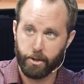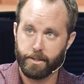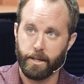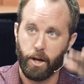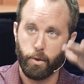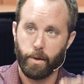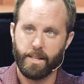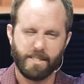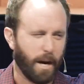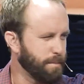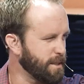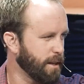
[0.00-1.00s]
hooked in all the way on the
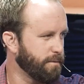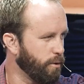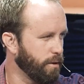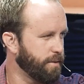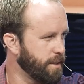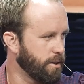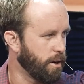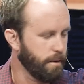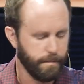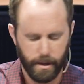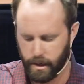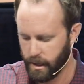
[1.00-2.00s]
top it's like four feet
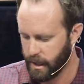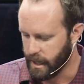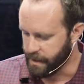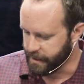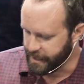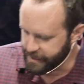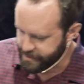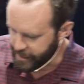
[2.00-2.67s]
tall and then he